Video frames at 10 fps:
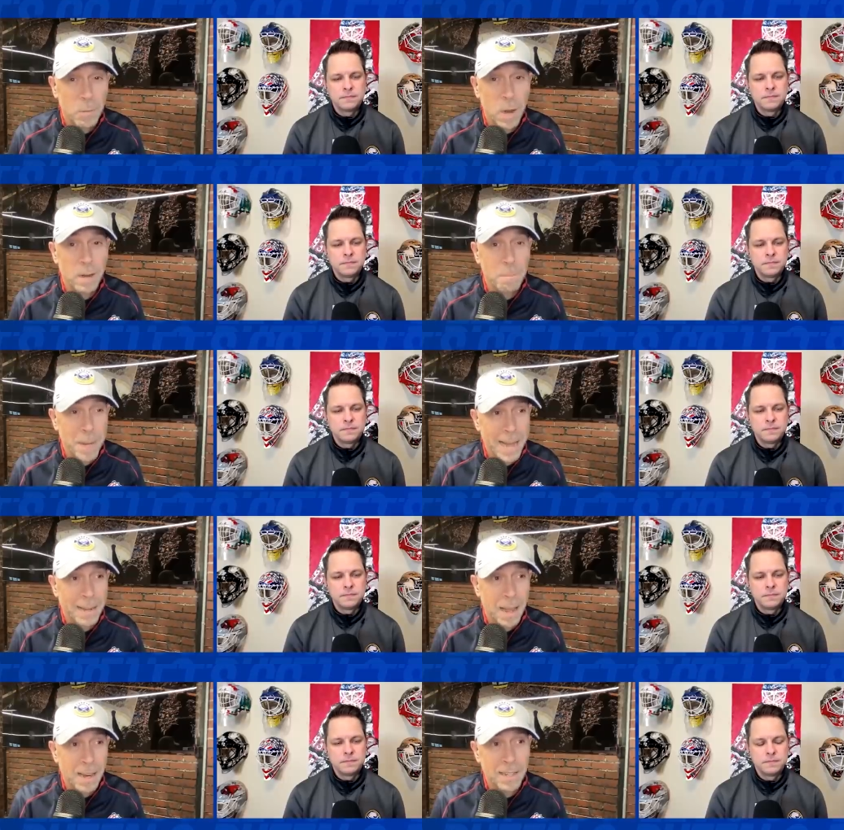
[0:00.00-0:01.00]
Speaker 1: run of
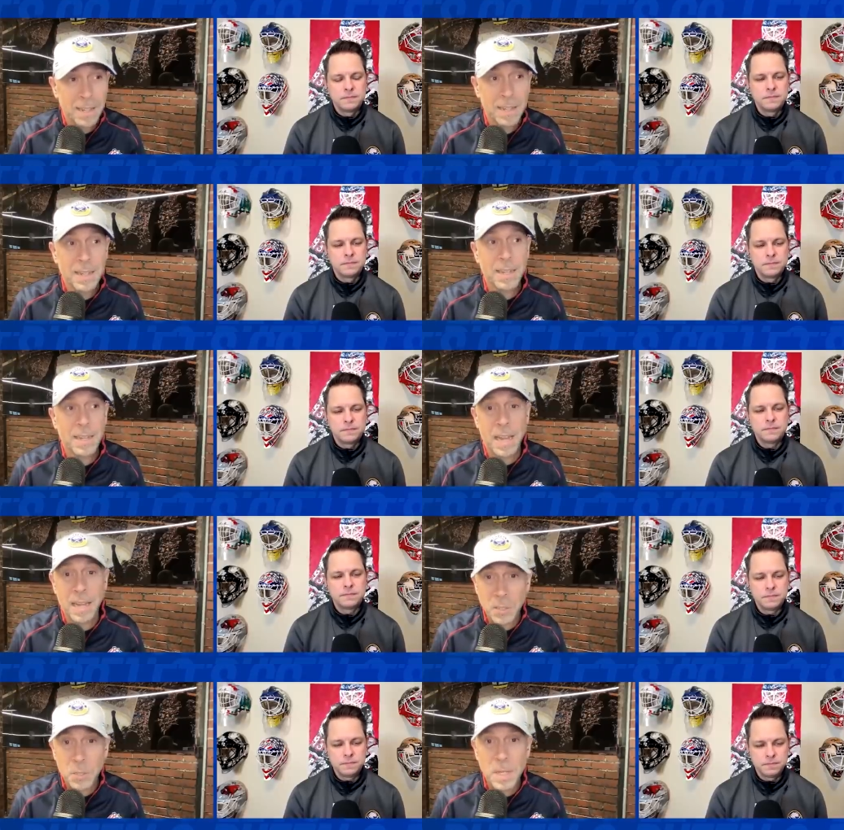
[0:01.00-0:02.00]
bad luck mm-hmm.
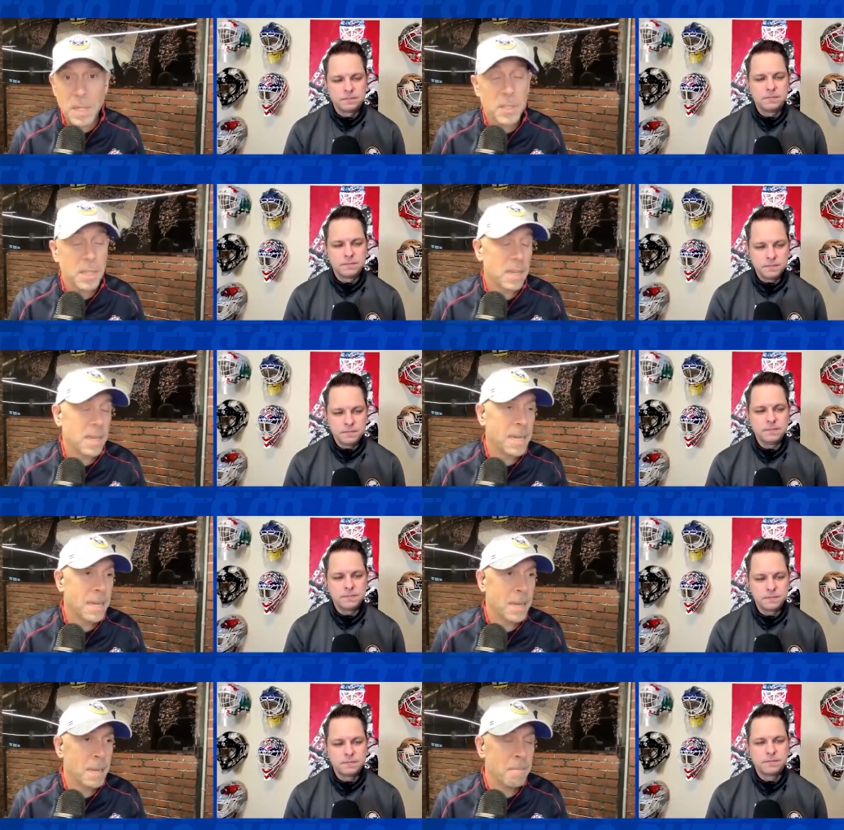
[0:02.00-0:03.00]
and injuries.
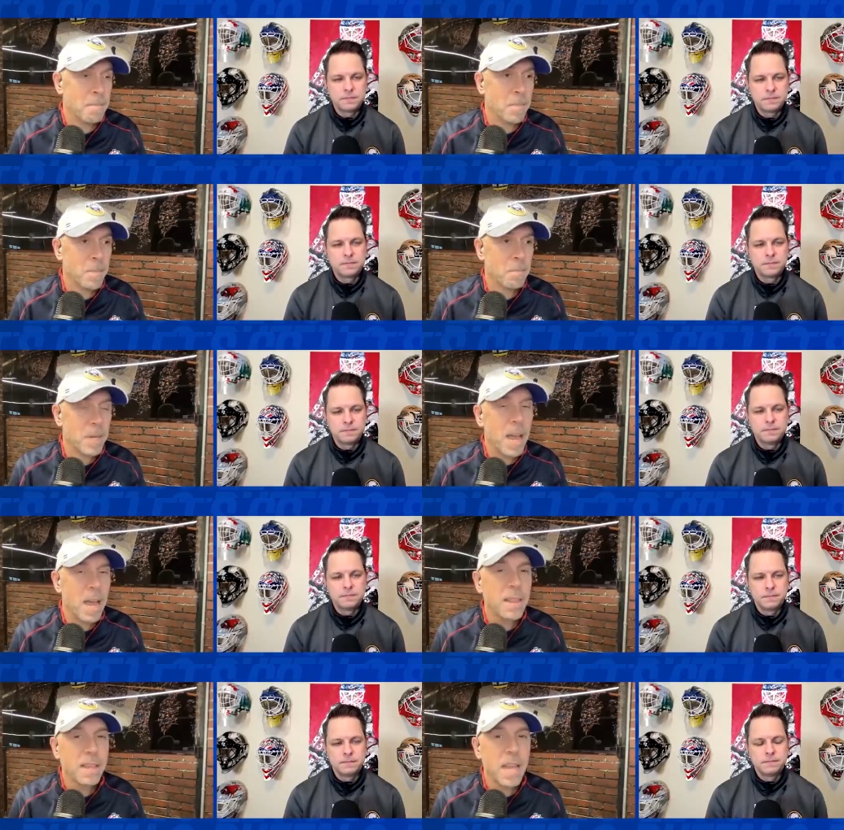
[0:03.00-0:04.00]
Um, but yeah,
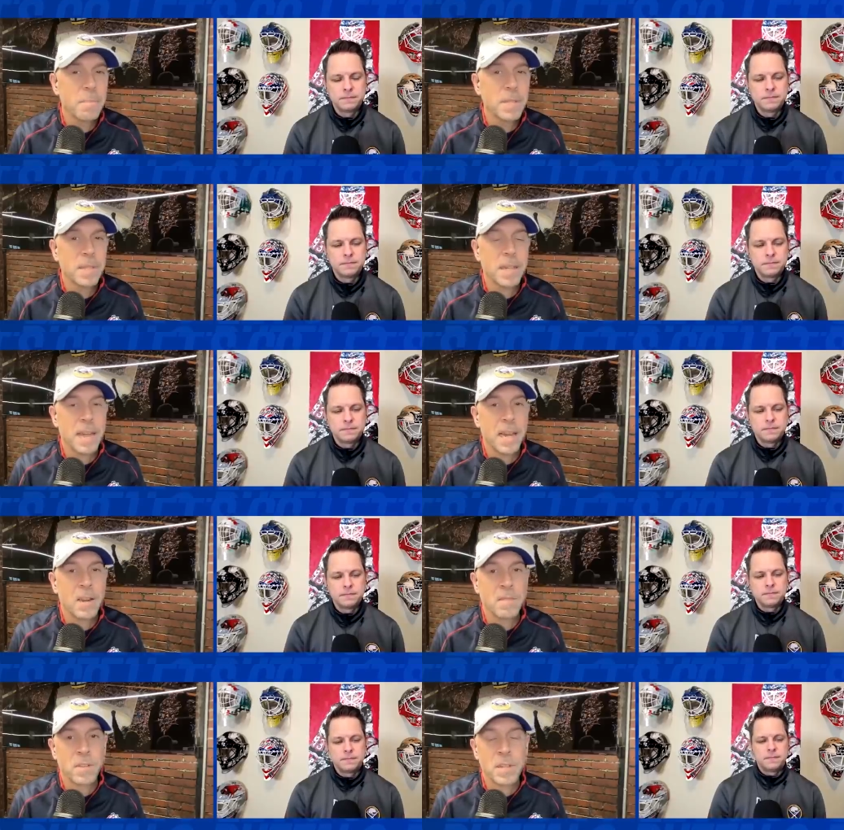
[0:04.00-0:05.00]
I think Edmonton can hang
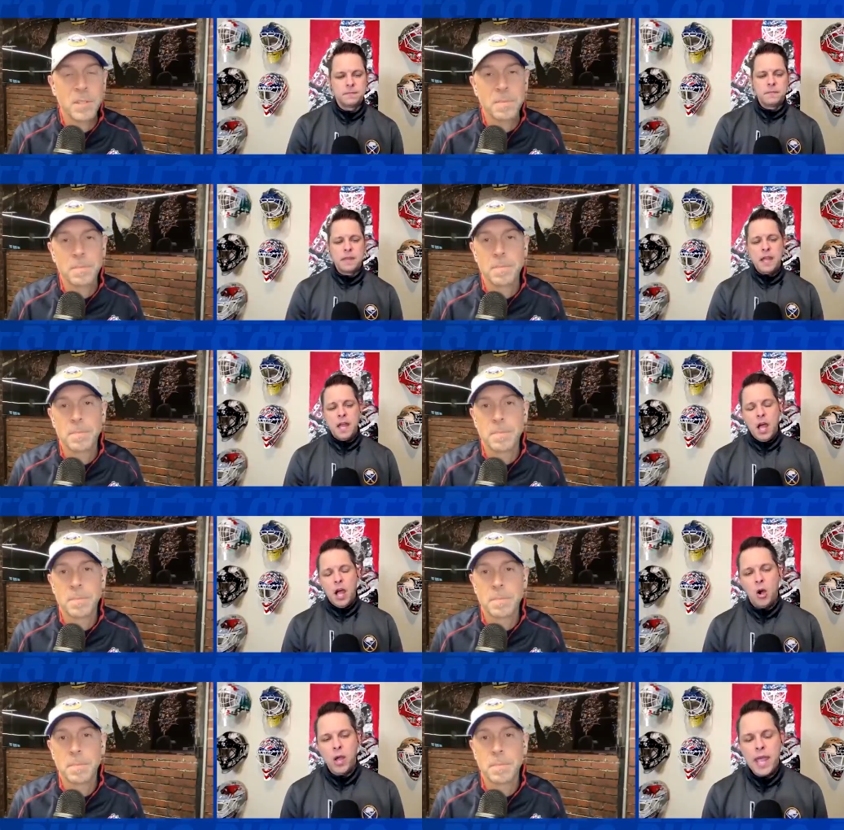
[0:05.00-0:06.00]
on for this.
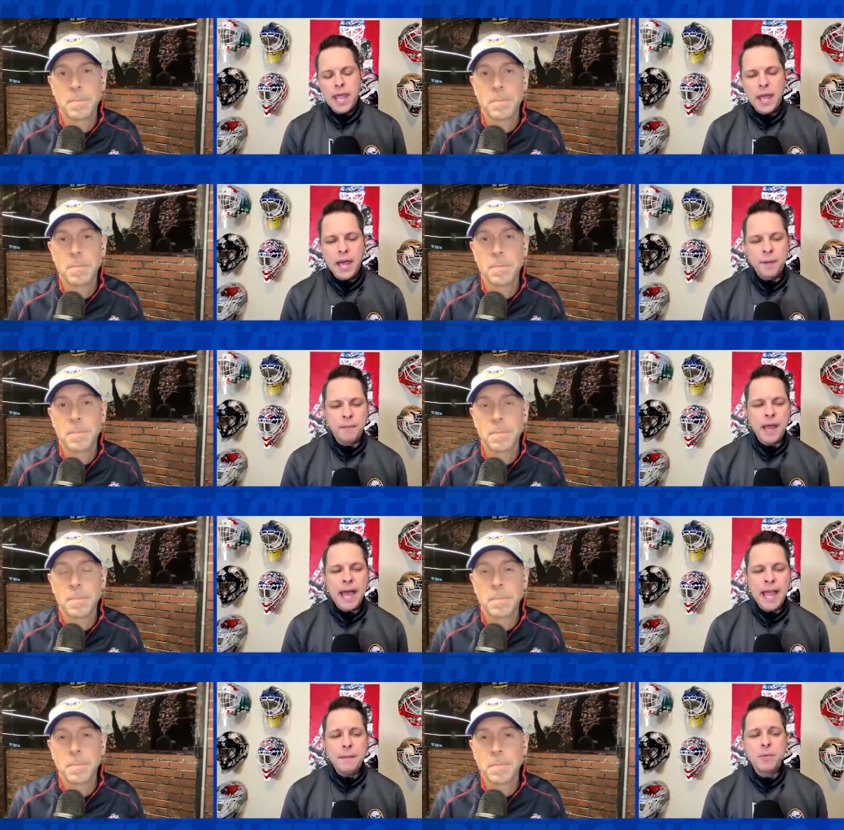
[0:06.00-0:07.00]
Speaker 2: Okay. Um,
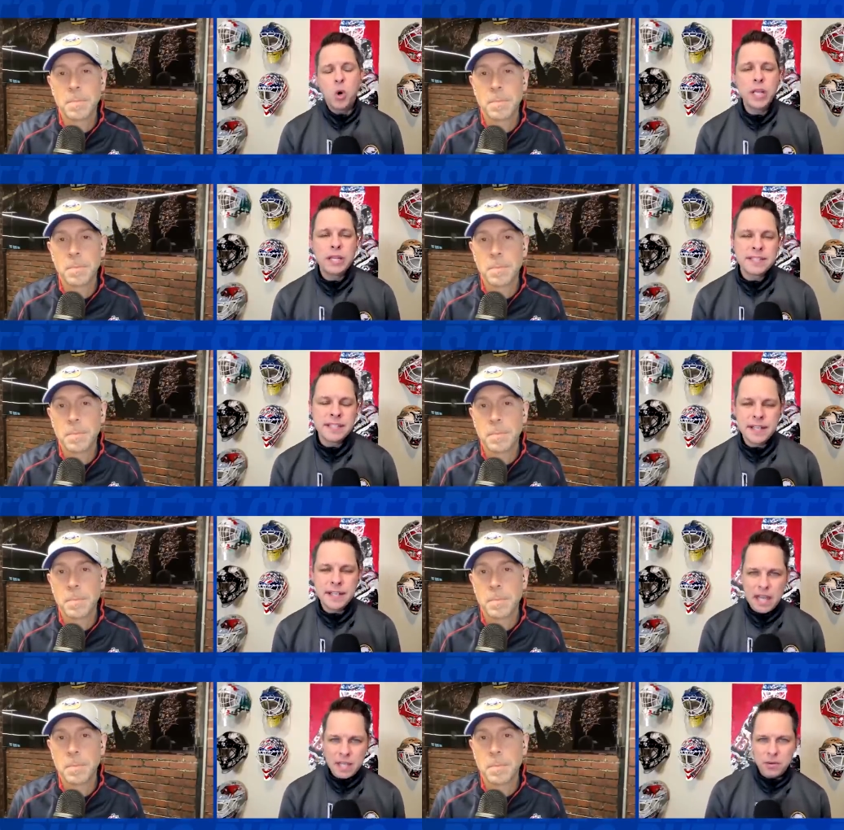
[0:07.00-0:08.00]
I am going to say the
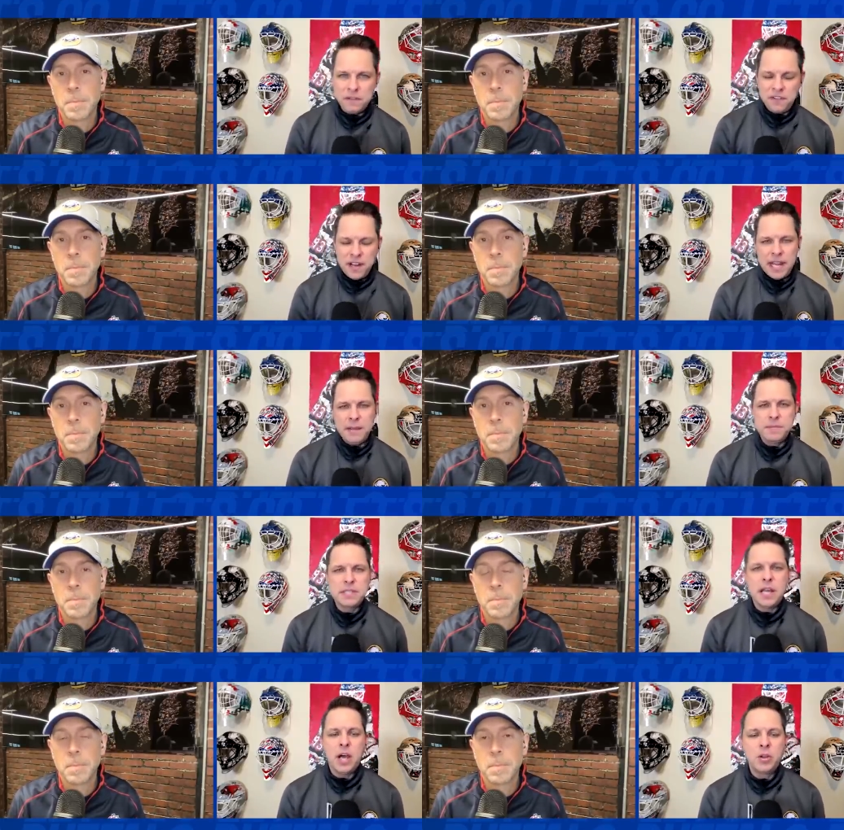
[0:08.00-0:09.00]
Calgary Flames,
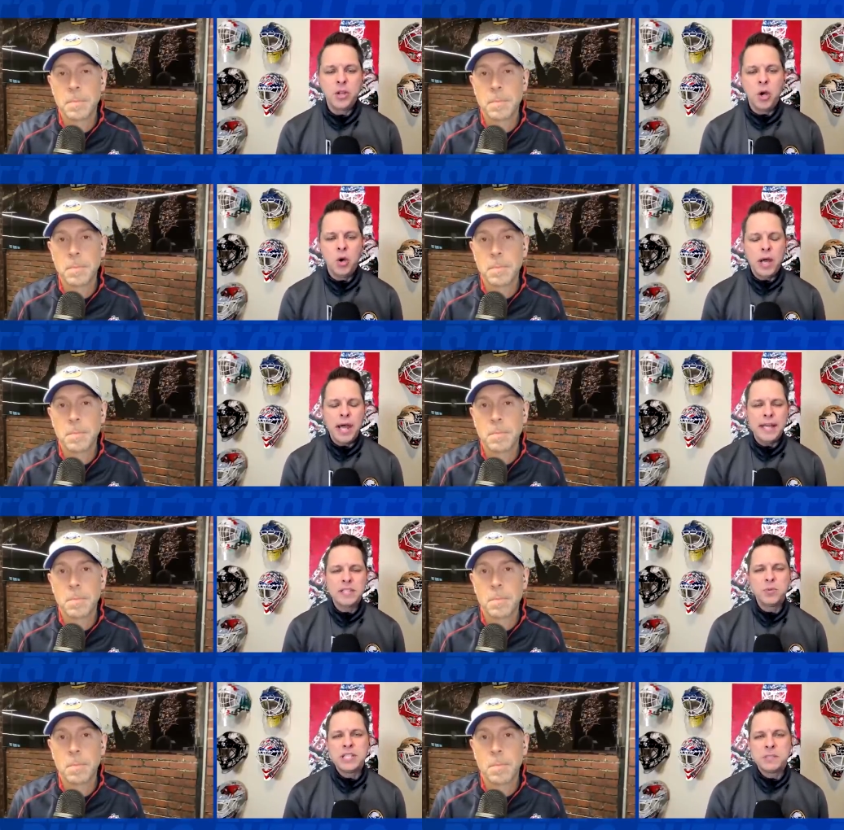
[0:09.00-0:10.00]
although as
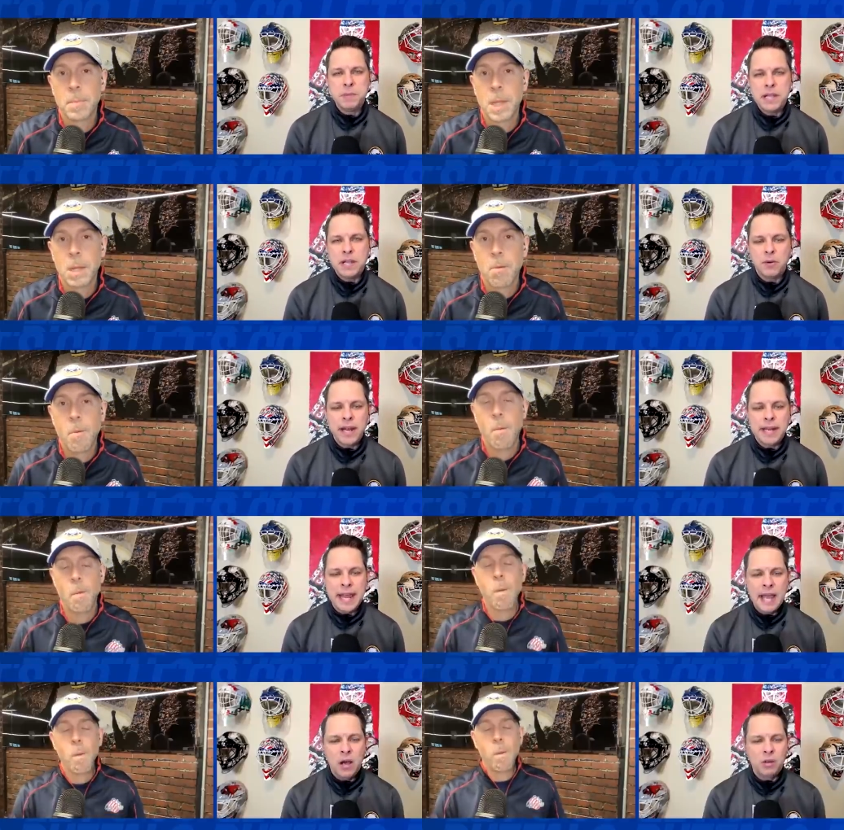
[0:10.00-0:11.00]
we speak right
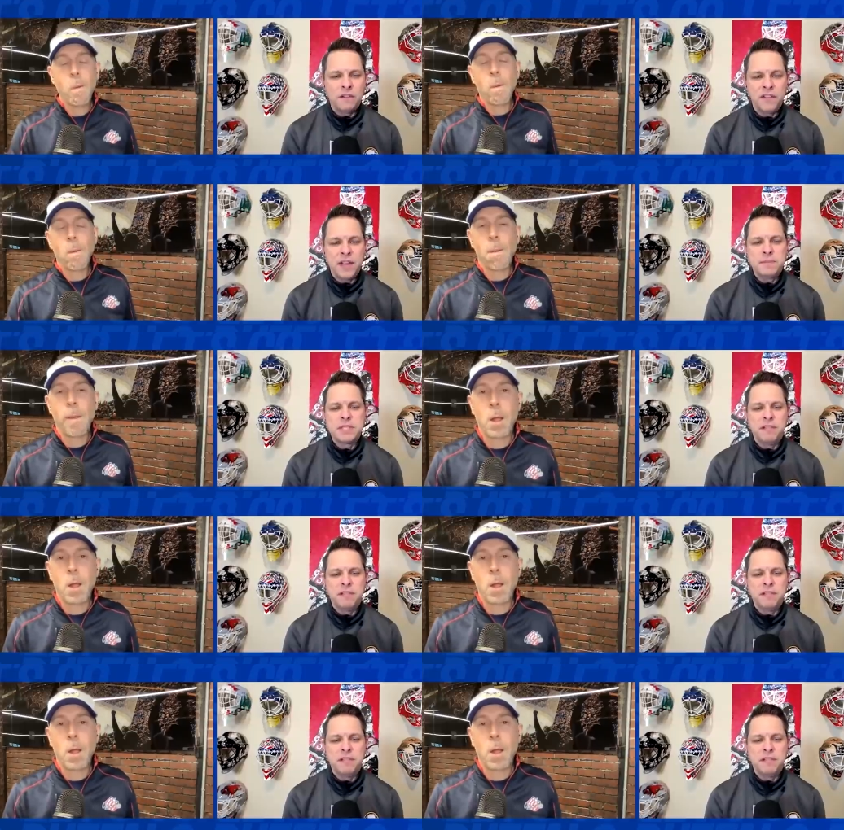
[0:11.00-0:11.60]
now, the Flames have